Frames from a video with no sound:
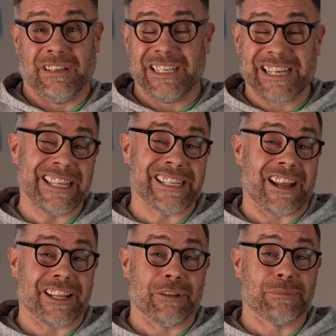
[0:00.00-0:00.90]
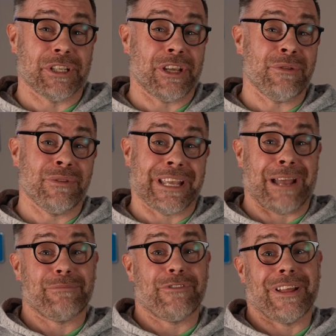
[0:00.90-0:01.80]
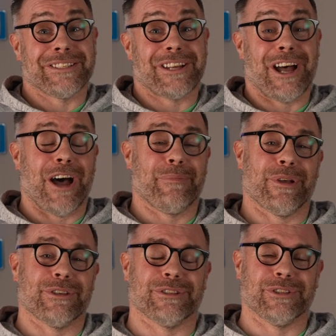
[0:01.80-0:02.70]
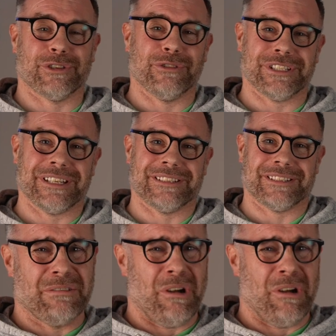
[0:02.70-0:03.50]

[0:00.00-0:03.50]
It's entirely up to you. Campervans are personal choices.